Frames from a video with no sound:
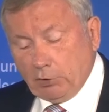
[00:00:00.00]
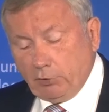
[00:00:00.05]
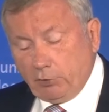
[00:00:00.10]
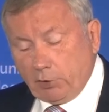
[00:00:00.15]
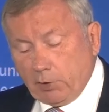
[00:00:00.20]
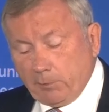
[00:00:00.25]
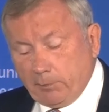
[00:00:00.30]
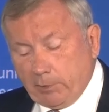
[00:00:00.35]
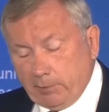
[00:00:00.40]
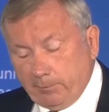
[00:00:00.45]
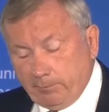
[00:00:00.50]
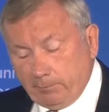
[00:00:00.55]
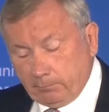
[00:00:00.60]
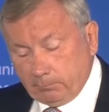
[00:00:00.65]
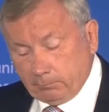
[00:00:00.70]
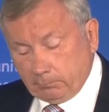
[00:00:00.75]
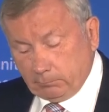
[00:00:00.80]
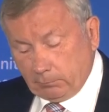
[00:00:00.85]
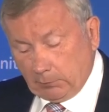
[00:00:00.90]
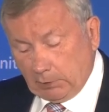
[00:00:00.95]

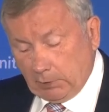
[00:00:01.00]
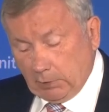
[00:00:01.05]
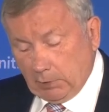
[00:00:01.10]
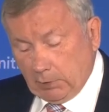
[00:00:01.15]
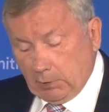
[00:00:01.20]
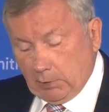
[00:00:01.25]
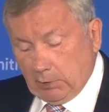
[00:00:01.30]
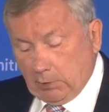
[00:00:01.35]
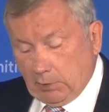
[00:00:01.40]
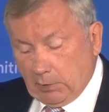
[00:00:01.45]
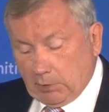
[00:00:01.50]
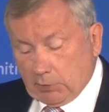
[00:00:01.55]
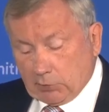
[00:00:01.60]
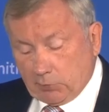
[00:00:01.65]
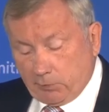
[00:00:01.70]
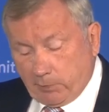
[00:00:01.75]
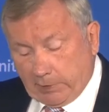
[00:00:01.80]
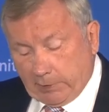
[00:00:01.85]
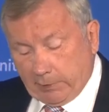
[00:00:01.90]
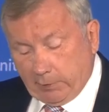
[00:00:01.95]
Robam
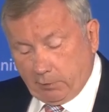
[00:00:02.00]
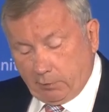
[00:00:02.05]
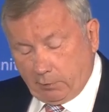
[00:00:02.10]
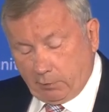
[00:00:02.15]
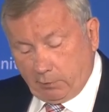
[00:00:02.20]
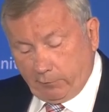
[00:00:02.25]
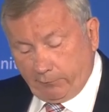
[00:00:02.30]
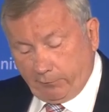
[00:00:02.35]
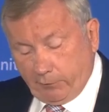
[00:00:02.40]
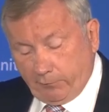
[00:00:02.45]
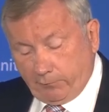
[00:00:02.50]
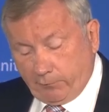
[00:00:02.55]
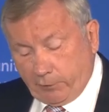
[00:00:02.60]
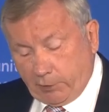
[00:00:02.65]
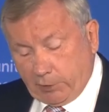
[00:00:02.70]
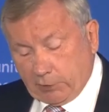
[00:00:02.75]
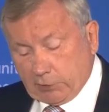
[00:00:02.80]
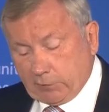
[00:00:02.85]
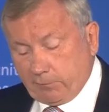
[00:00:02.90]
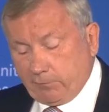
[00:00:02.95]
is one of the
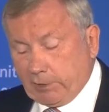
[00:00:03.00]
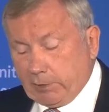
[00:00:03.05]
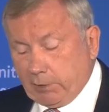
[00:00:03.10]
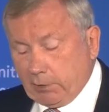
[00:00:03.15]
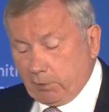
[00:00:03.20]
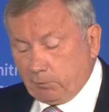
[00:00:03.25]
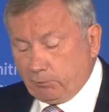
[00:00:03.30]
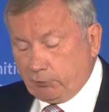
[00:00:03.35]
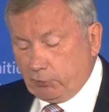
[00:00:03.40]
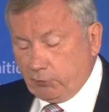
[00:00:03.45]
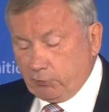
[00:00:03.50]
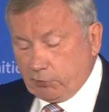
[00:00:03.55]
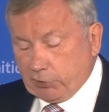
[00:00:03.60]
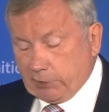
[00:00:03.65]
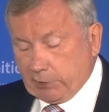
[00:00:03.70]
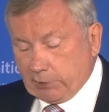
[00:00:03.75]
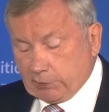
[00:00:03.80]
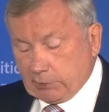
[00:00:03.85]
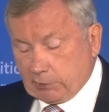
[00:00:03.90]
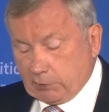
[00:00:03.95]
first funding
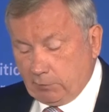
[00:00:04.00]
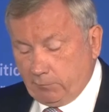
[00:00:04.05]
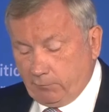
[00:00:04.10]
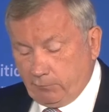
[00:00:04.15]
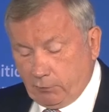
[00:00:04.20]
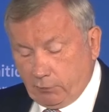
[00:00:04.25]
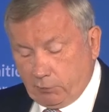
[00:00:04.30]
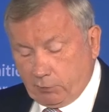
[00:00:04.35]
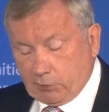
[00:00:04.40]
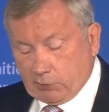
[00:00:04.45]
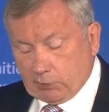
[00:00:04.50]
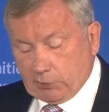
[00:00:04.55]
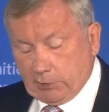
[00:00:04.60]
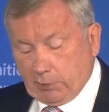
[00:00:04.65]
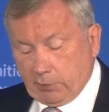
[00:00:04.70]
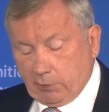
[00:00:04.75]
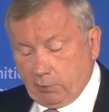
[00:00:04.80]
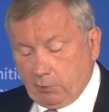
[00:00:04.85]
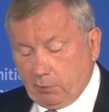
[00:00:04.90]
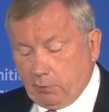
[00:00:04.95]
projects
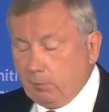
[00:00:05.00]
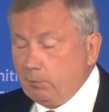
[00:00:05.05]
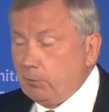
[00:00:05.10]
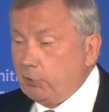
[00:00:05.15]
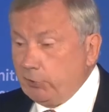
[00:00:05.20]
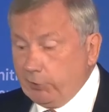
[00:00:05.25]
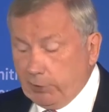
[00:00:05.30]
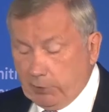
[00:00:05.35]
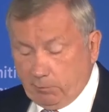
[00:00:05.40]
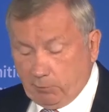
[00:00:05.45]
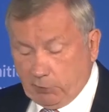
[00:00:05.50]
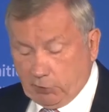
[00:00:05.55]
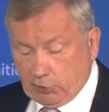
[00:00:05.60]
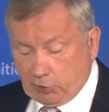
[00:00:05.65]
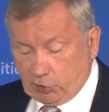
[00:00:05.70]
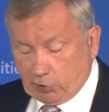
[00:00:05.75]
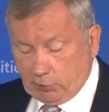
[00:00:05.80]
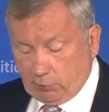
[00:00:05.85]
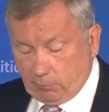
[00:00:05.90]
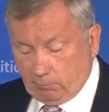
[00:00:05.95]
focusing on marine
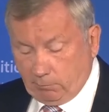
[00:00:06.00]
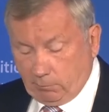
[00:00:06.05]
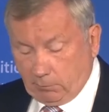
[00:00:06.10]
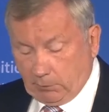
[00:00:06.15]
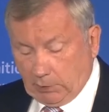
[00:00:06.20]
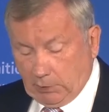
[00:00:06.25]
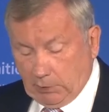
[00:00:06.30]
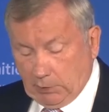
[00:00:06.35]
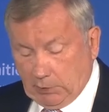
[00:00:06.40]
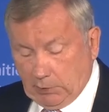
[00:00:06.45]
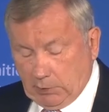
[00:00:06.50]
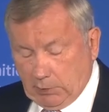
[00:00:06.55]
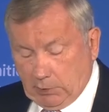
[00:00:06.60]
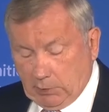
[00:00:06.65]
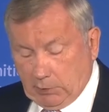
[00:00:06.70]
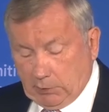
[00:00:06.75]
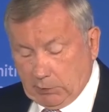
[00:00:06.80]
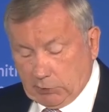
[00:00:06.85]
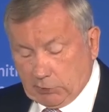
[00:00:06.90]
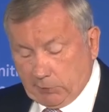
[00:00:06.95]
munition.
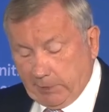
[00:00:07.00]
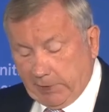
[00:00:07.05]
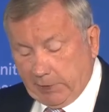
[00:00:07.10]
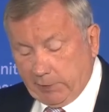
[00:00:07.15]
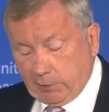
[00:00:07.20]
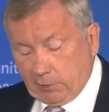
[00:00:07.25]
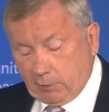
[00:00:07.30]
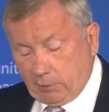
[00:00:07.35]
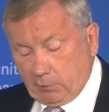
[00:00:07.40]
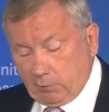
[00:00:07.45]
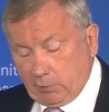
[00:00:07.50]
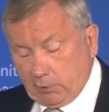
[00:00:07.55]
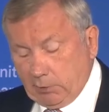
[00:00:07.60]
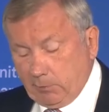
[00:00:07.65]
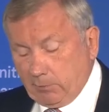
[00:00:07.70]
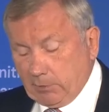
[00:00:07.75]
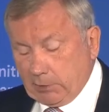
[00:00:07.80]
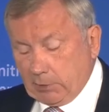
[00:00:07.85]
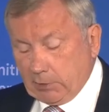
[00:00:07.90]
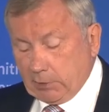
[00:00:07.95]
It is well known
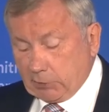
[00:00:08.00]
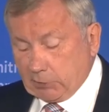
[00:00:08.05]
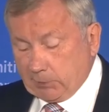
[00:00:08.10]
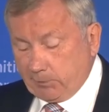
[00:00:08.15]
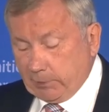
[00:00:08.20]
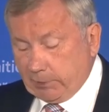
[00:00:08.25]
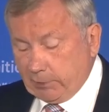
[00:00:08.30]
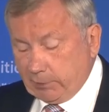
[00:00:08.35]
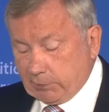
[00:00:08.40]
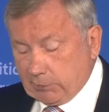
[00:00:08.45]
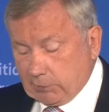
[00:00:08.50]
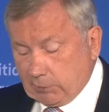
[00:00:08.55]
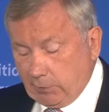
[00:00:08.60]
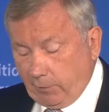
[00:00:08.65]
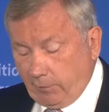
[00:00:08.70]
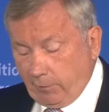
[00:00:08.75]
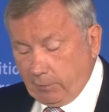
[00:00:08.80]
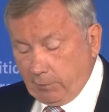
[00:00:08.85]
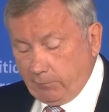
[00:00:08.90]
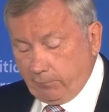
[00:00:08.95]
among experts
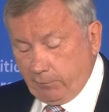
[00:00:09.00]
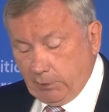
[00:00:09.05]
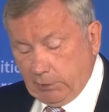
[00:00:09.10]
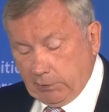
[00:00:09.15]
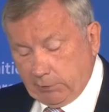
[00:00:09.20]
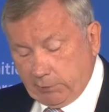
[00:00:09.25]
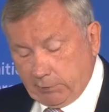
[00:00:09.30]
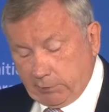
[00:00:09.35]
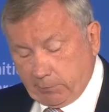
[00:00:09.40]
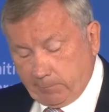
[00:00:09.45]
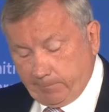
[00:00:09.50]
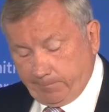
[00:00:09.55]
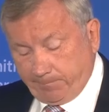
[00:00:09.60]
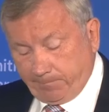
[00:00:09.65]
in the field.